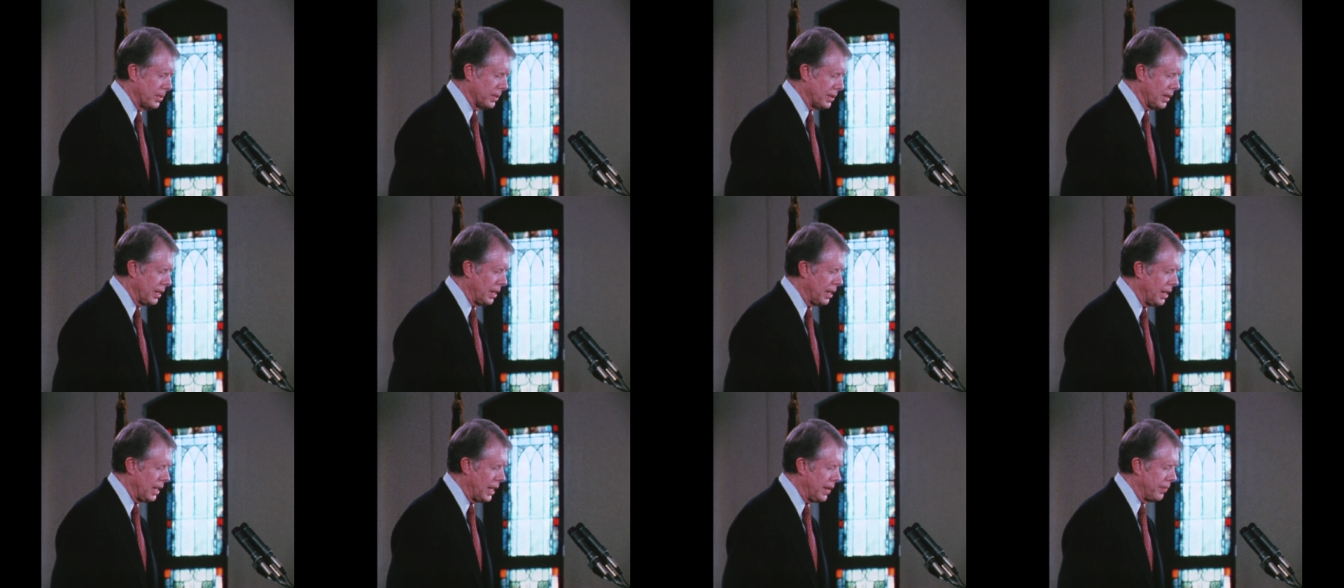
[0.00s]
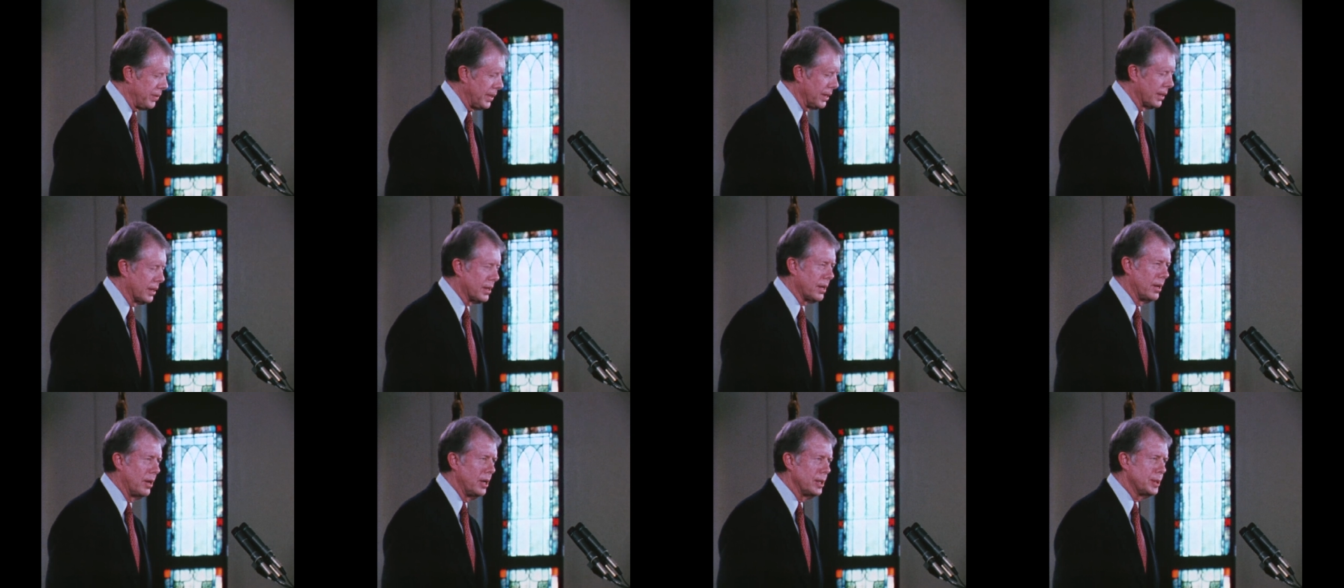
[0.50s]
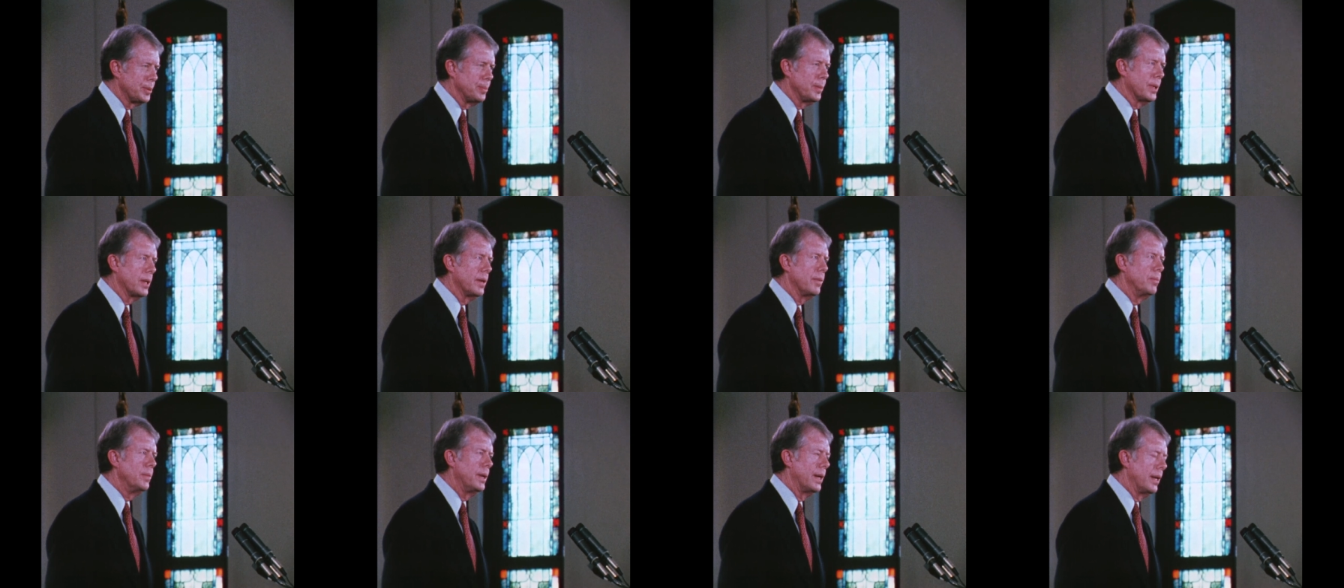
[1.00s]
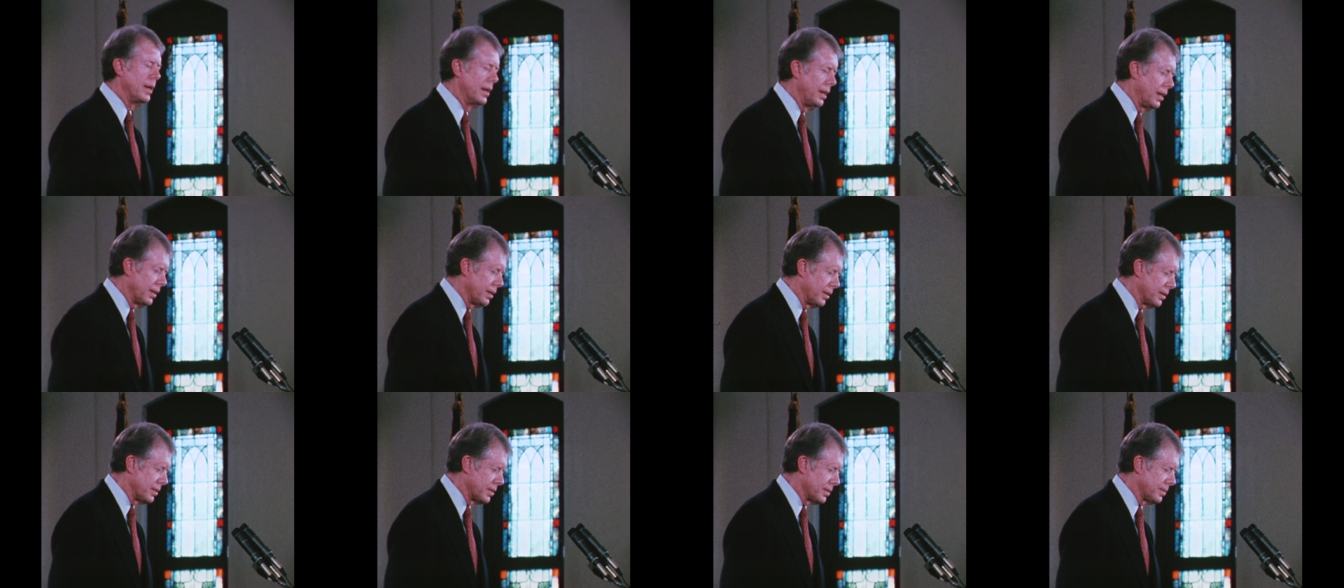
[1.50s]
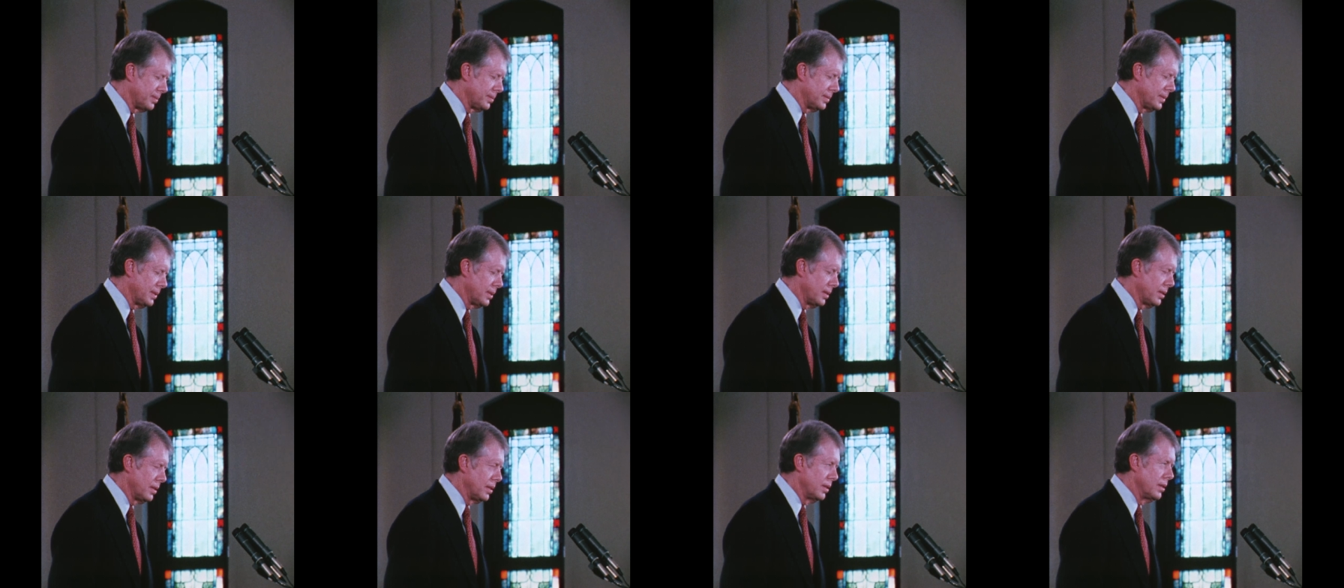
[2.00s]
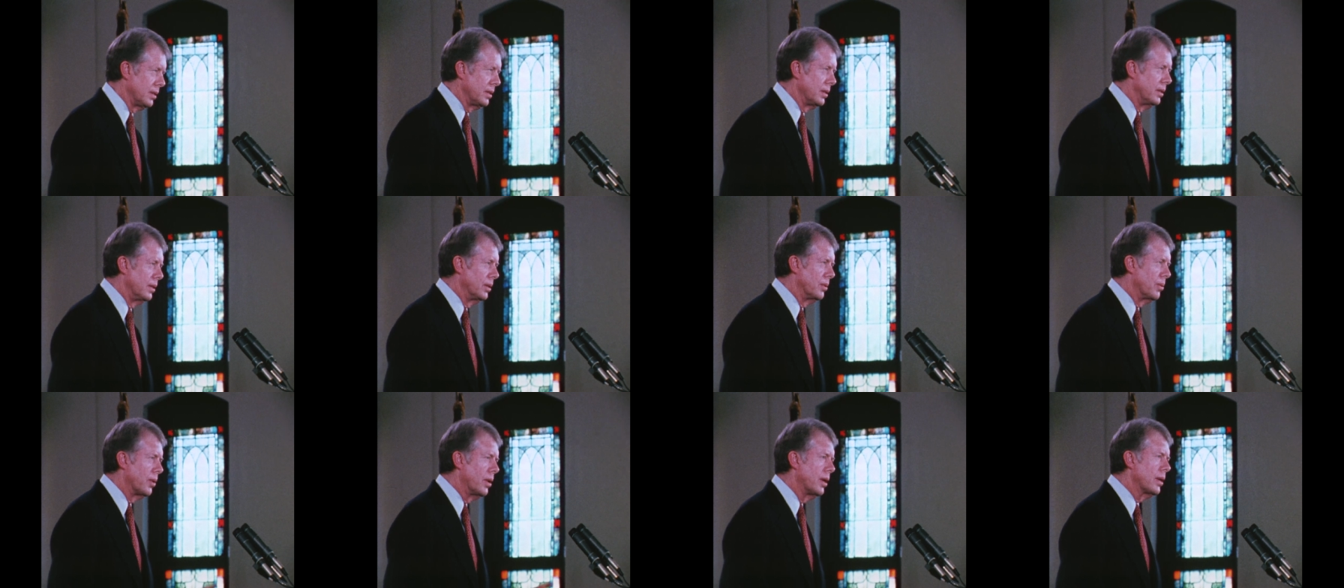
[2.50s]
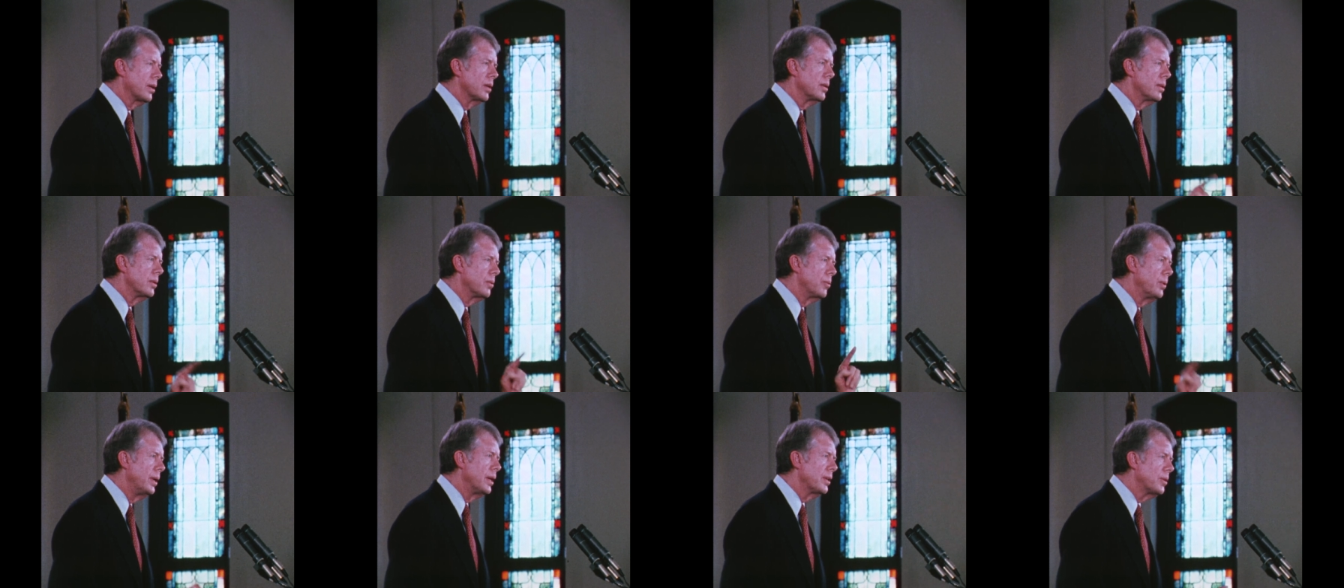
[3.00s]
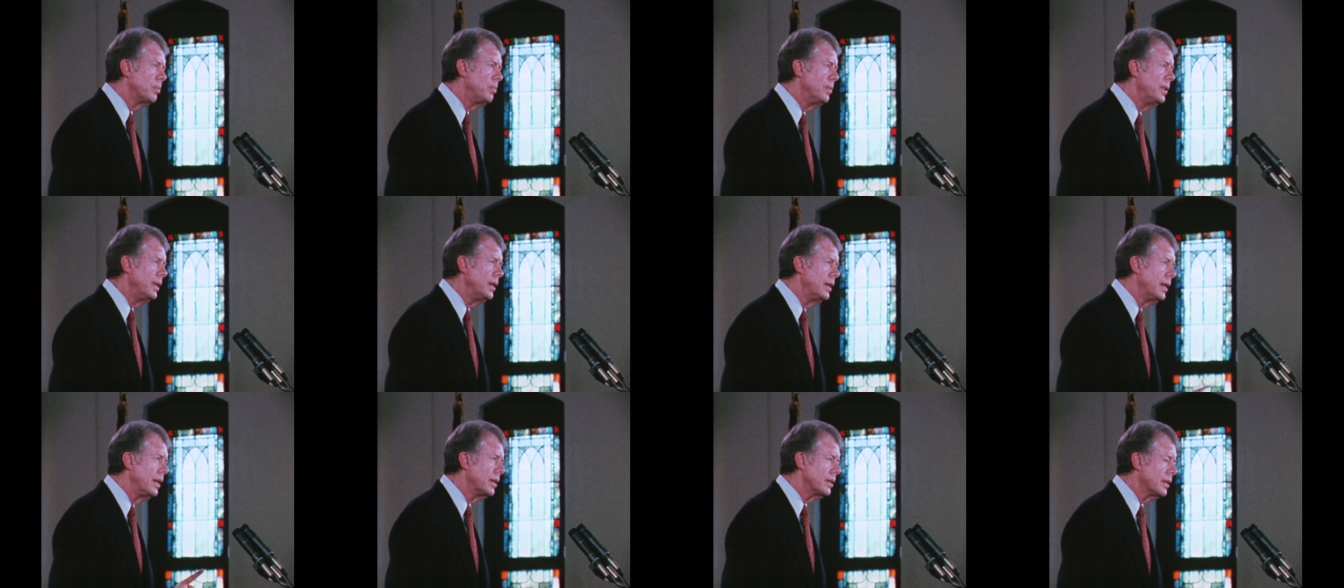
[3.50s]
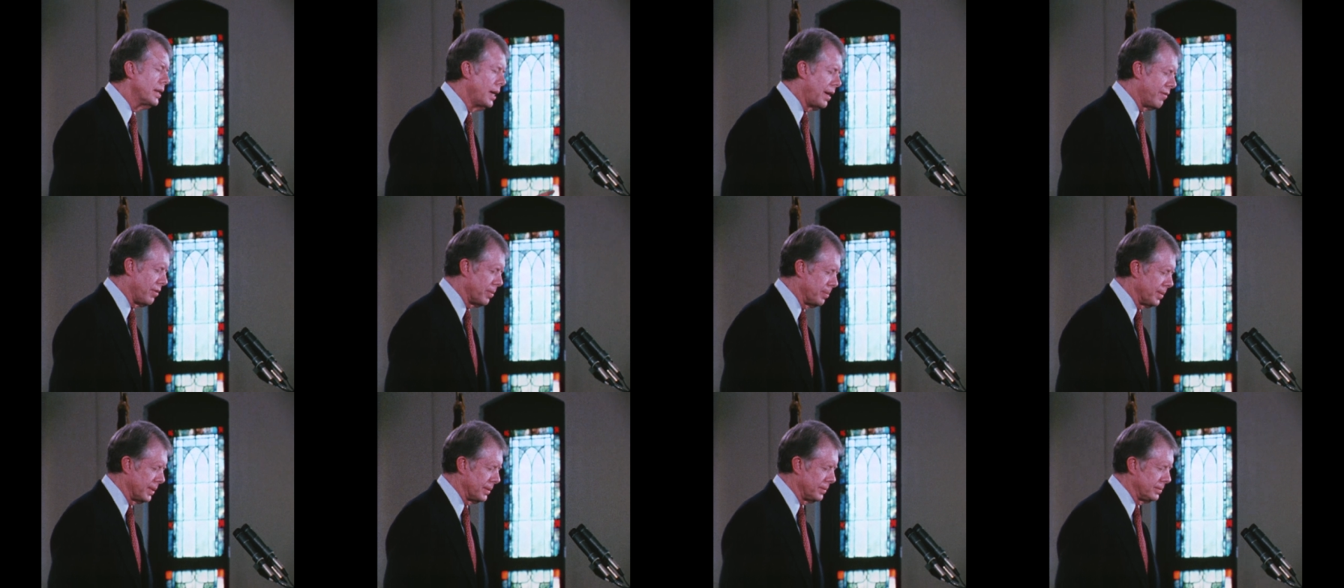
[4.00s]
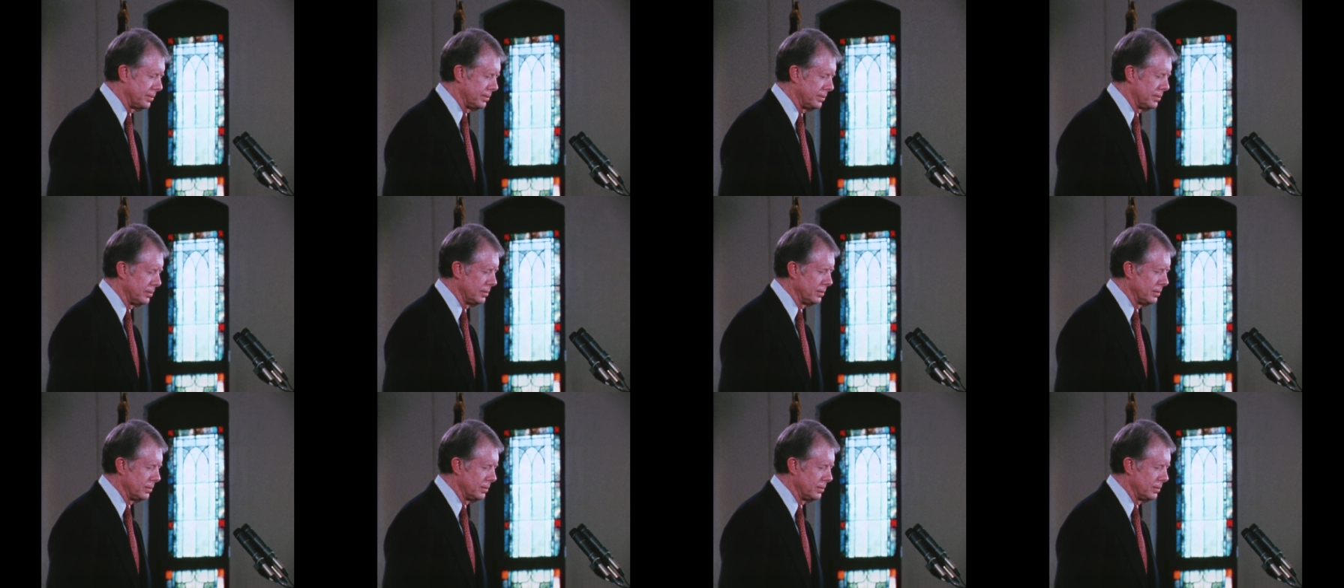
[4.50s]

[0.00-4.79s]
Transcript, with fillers: but they have the encouragement of many others who work with me in government,